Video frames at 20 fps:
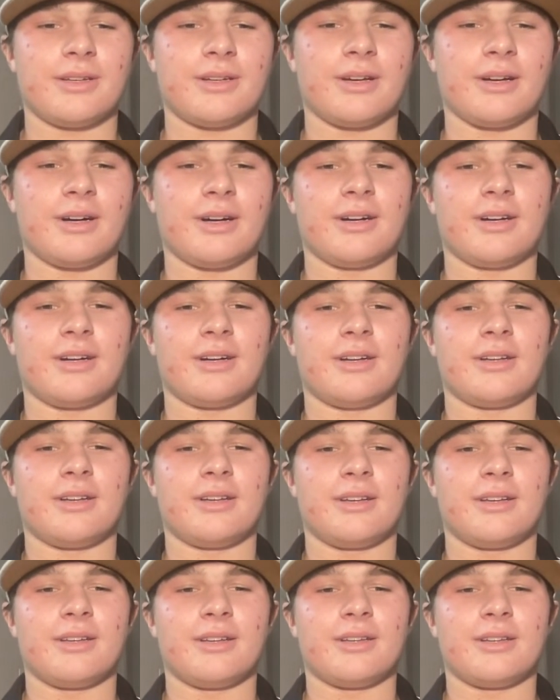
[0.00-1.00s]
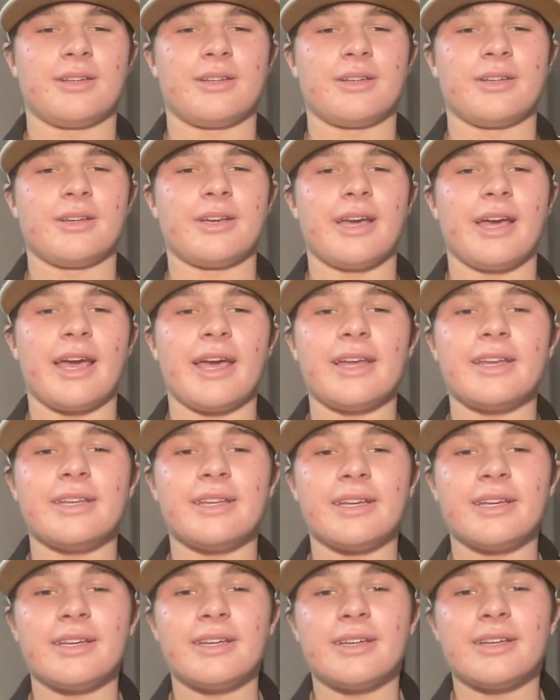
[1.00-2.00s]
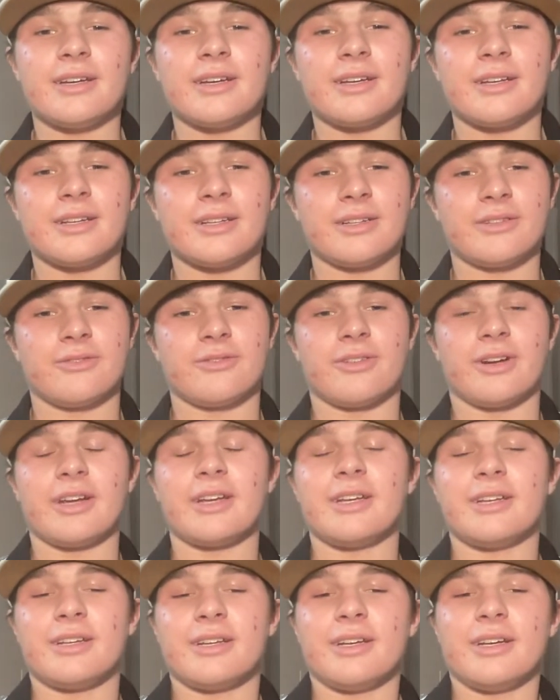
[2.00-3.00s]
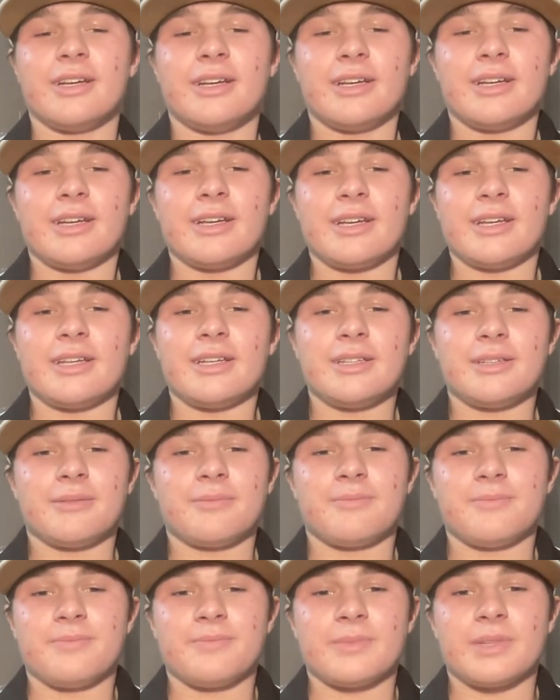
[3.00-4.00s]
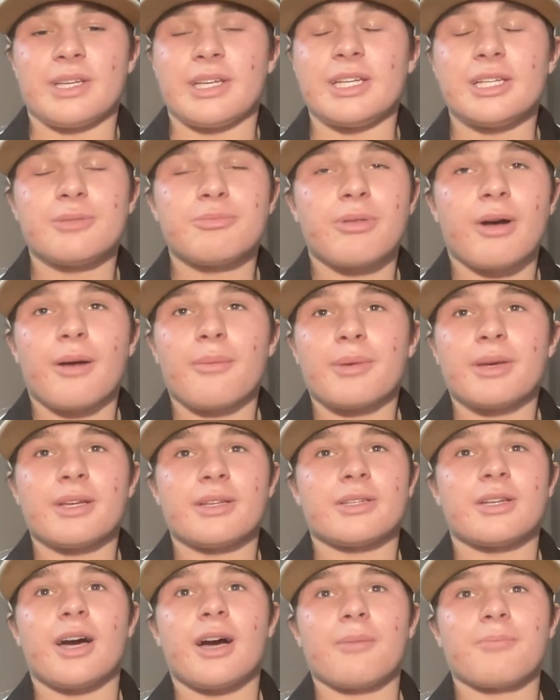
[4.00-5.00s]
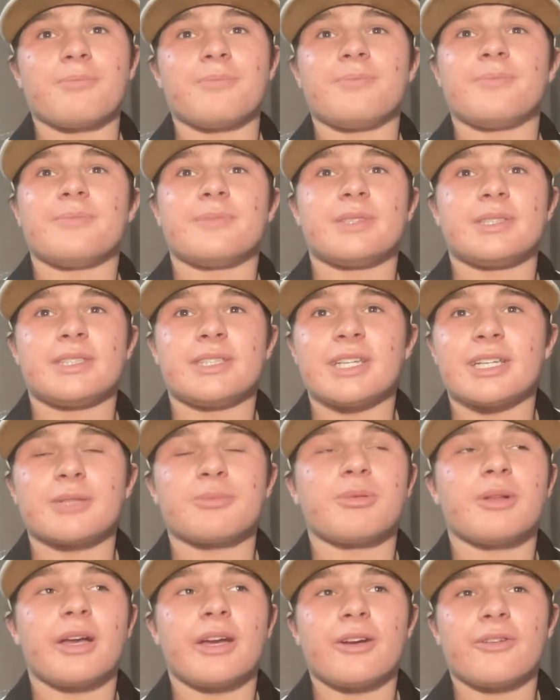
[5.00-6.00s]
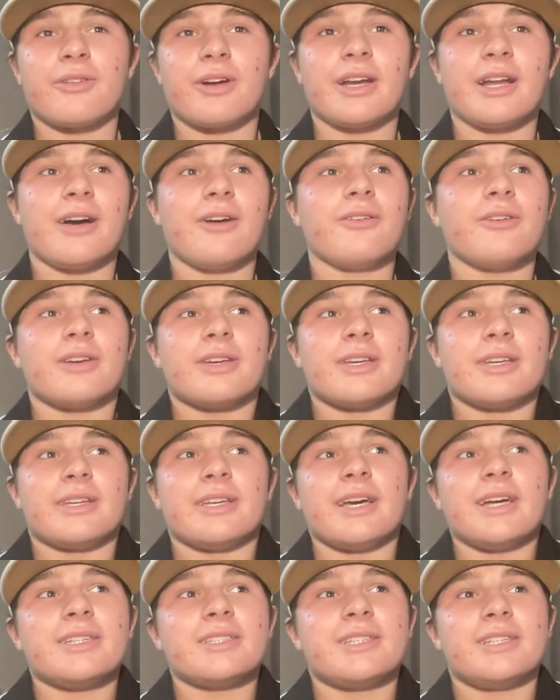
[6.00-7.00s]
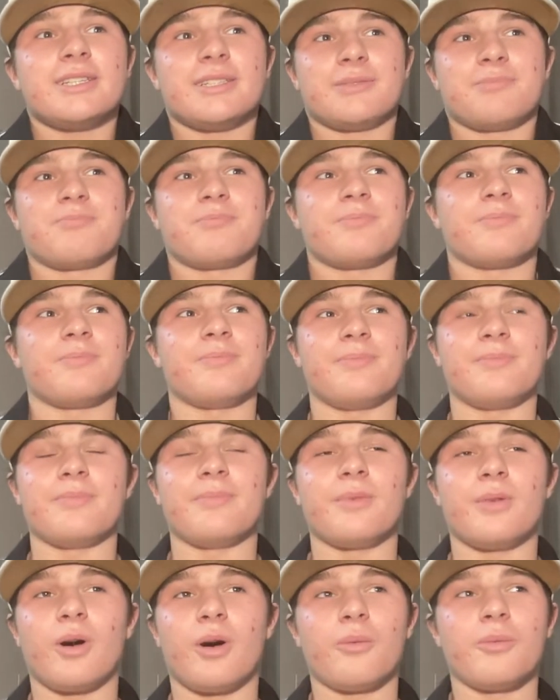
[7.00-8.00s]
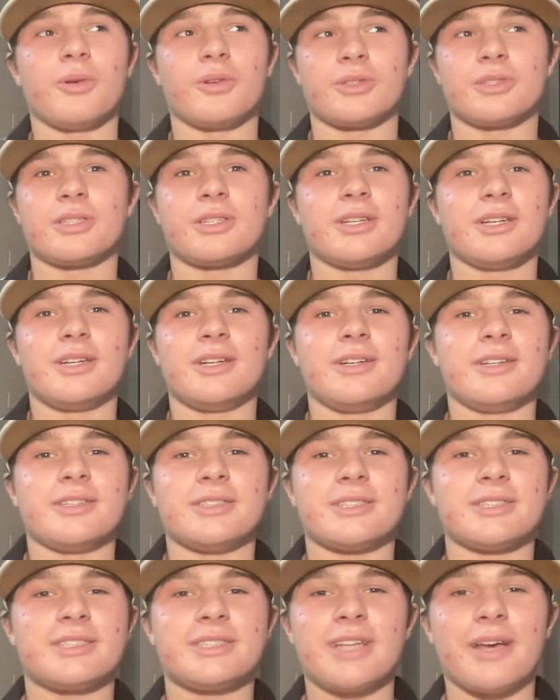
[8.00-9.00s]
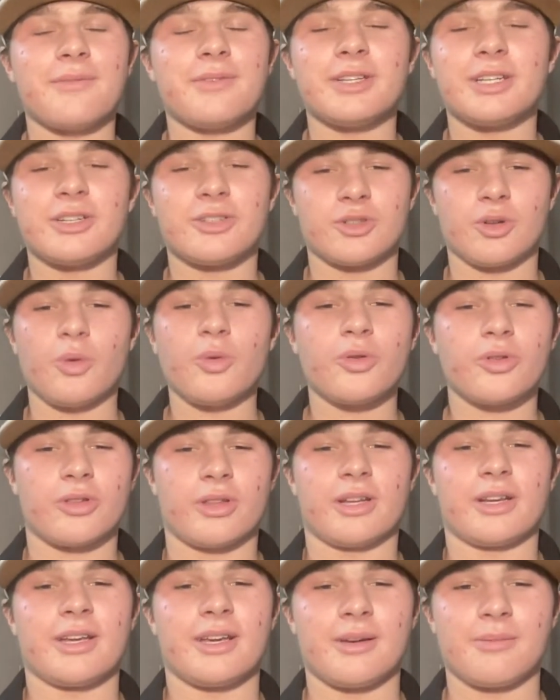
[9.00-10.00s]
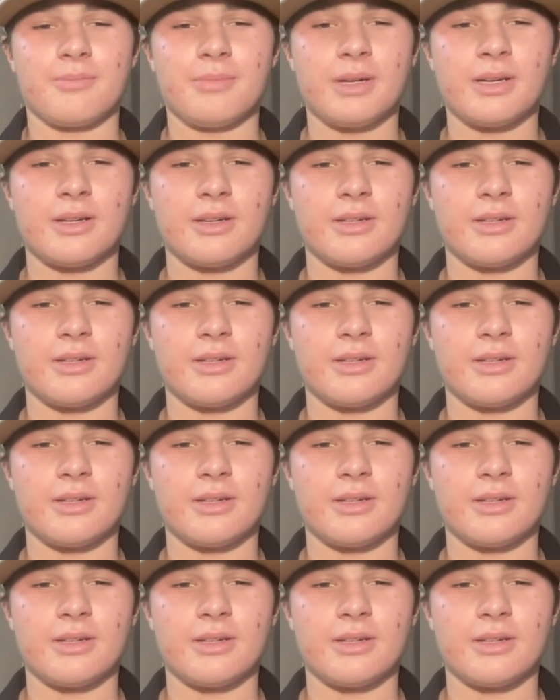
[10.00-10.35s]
AD, right, he's probably a top 6 player right now. Yes, he's almost 6 years older than him,